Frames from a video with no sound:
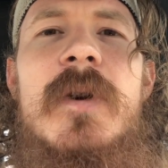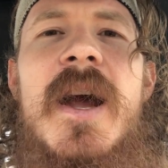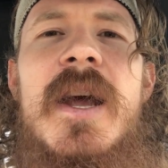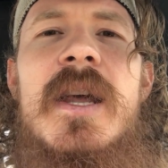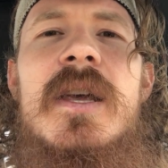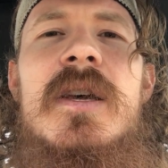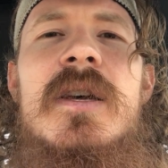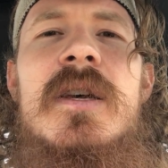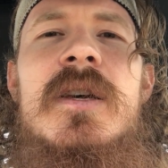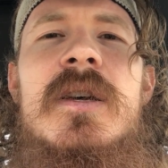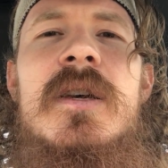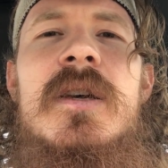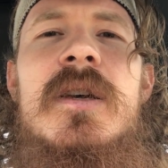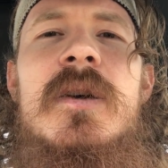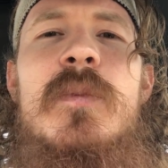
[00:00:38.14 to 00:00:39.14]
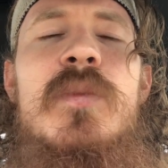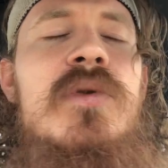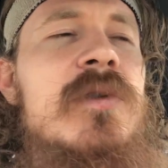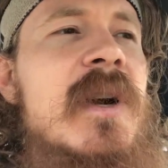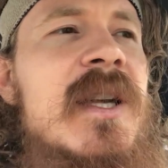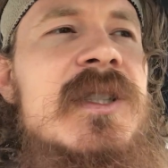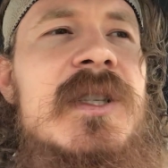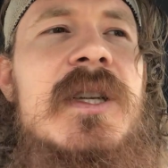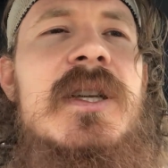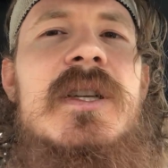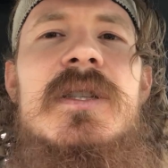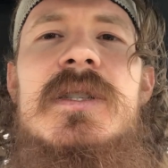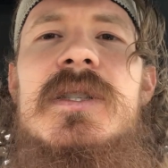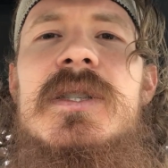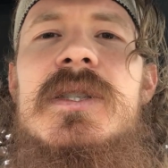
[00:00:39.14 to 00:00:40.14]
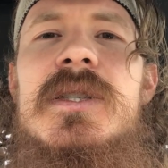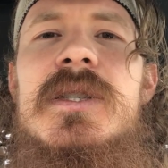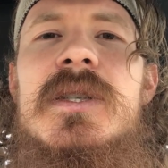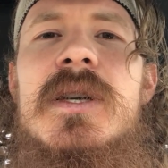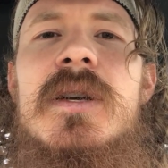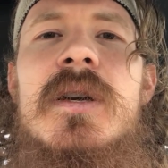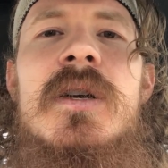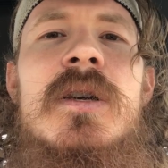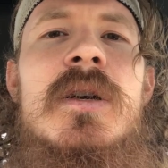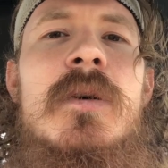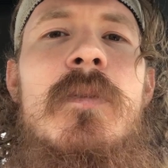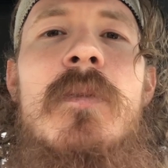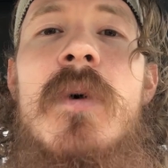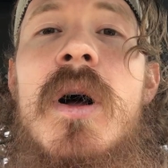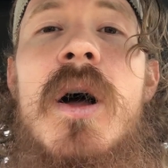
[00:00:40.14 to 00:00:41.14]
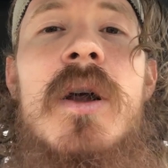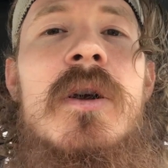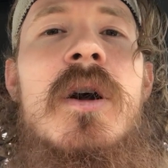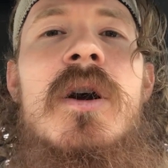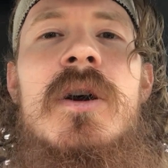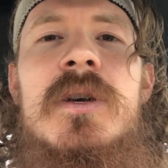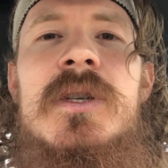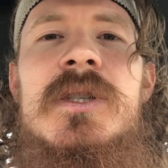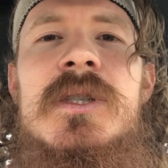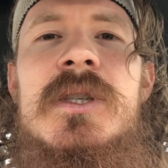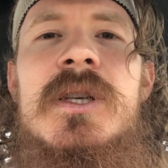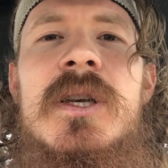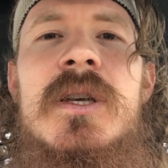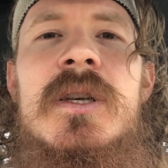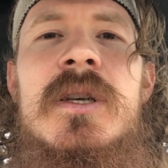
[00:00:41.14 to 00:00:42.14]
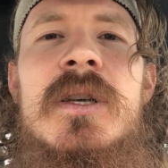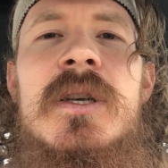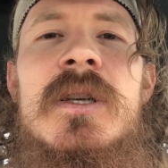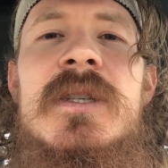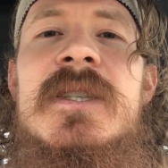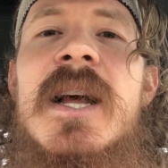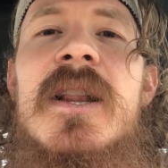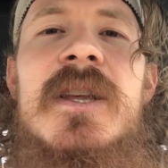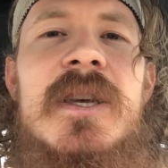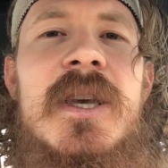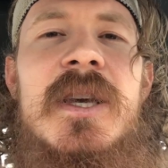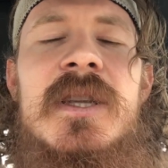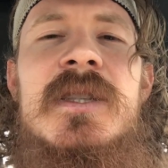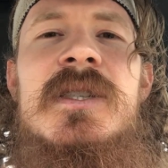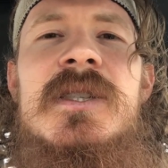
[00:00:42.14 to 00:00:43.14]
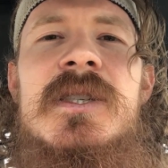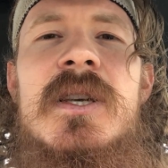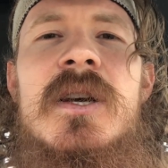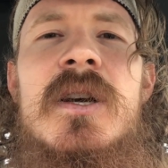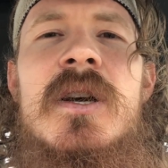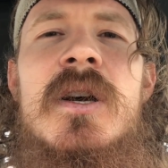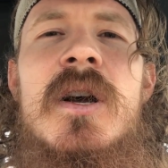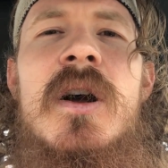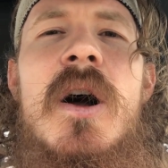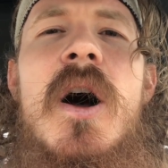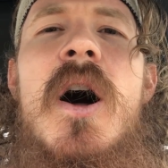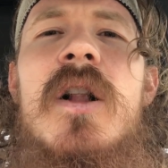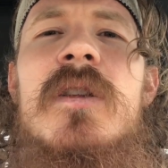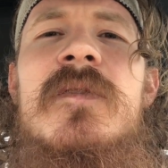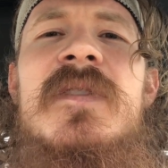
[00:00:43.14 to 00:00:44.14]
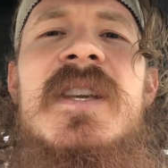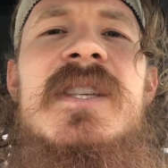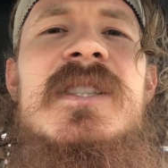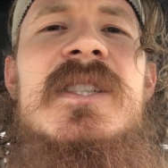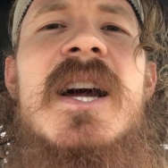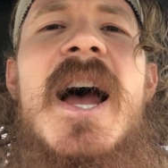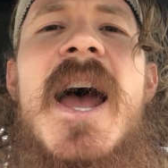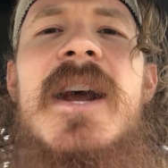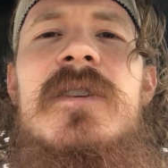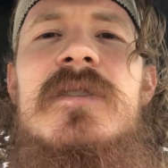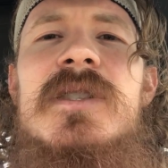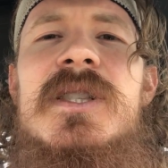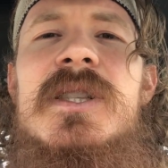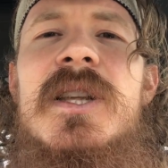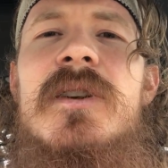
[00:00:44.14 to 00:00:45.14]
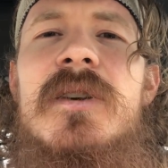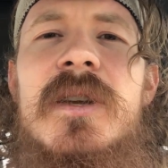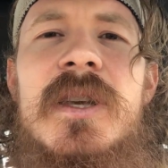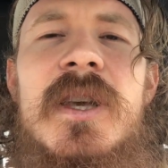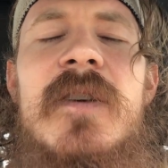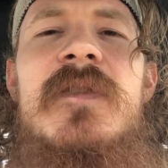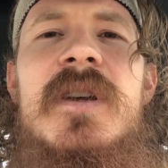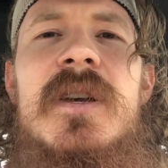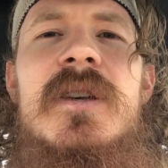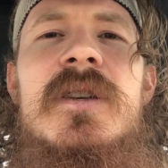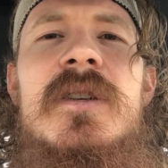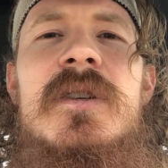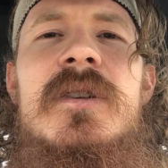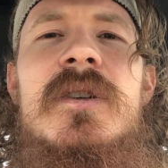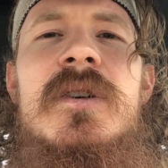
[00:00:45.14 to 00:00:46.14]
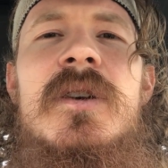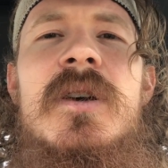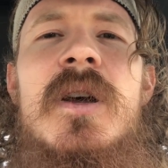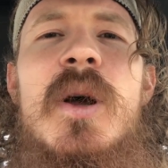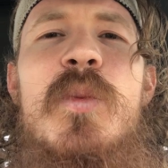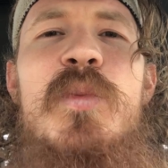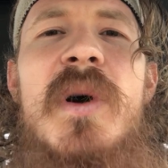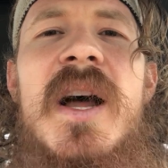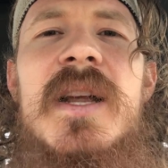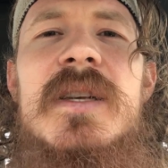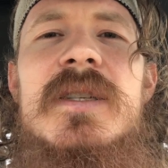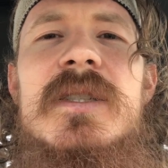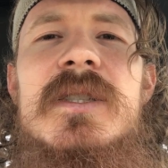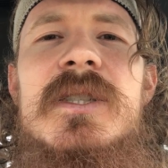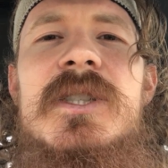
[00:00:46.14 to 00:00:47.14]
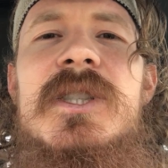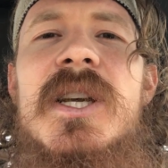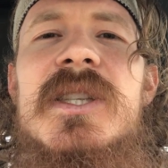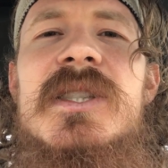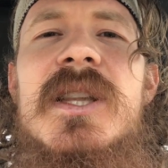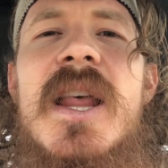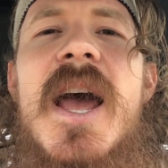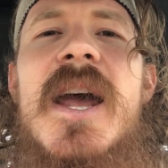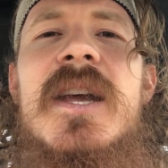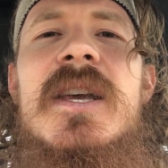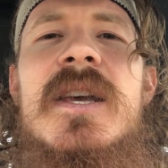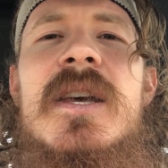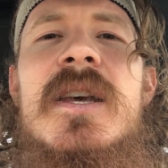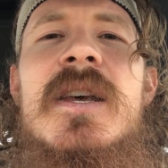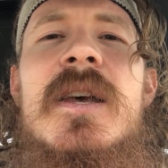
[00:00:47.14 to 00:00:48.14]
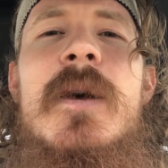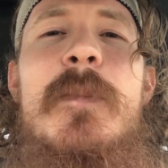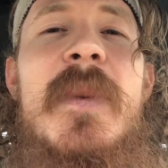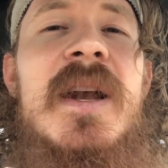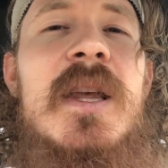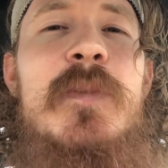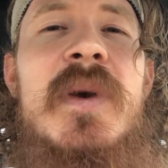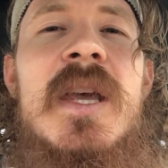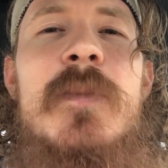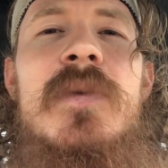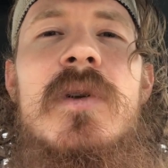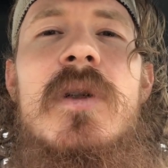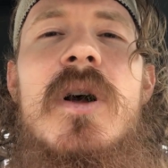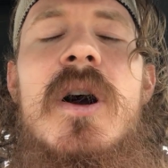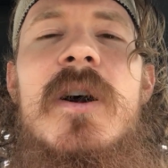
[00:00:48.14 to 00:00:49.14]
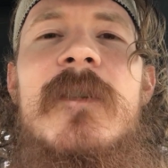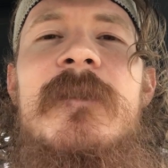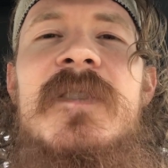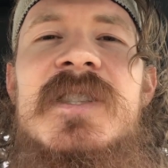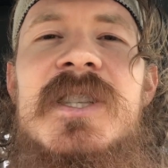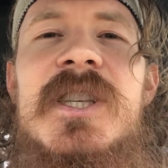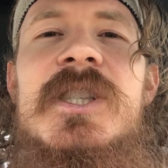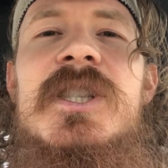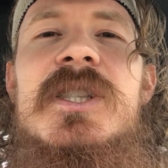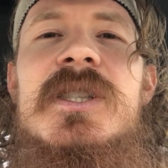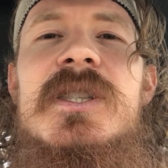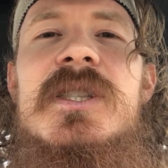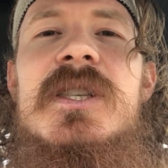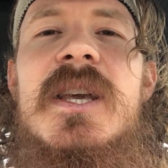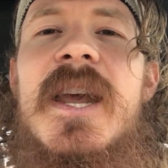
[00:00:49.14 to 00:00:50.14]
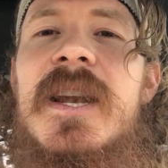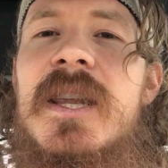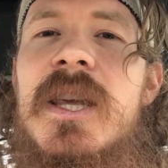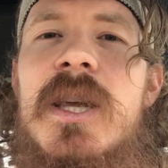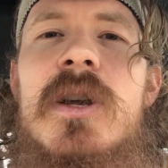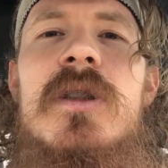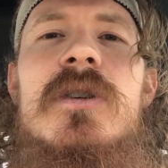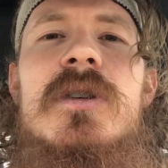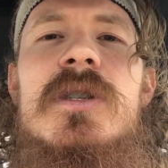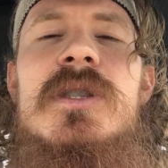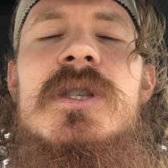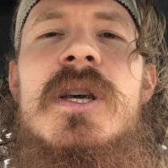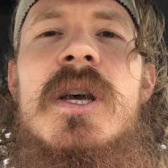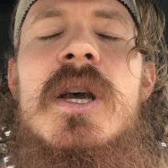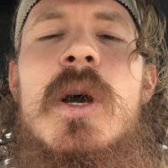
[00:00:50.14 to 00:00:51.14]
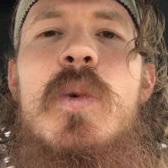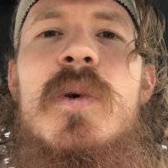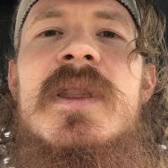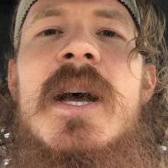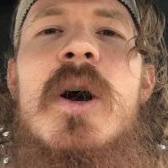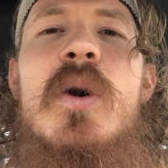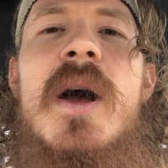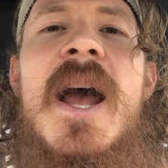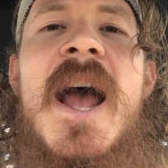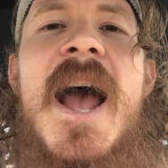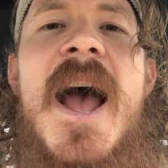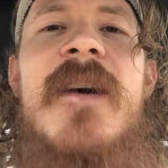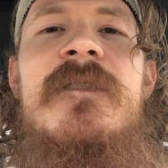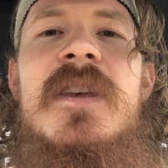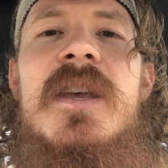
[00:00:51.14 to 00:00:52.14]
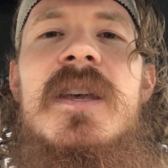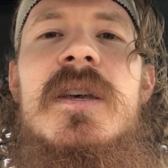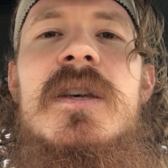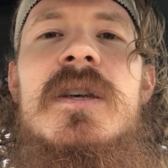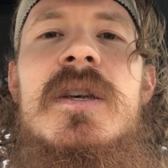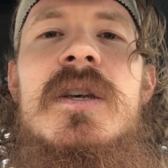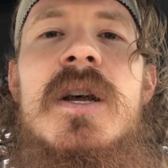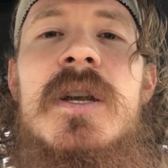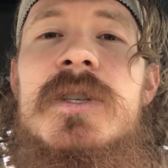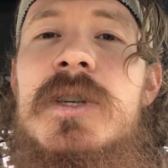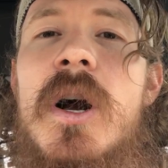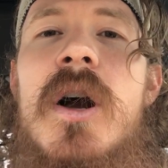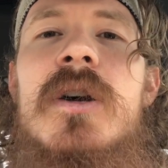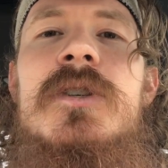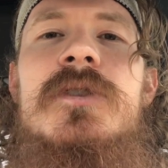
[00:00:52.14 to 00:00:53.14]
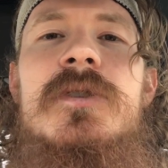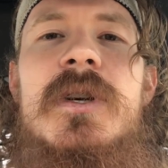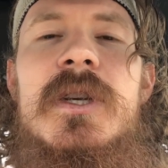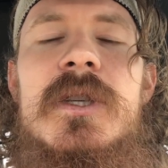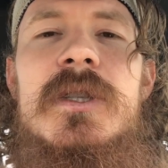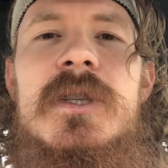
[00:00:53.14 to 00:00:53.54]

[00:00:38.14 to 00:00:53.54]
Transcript: right? Presidents, monarchs, delegates, all of these titles that are given. But just like many people are physicians and healers without having a doctorate,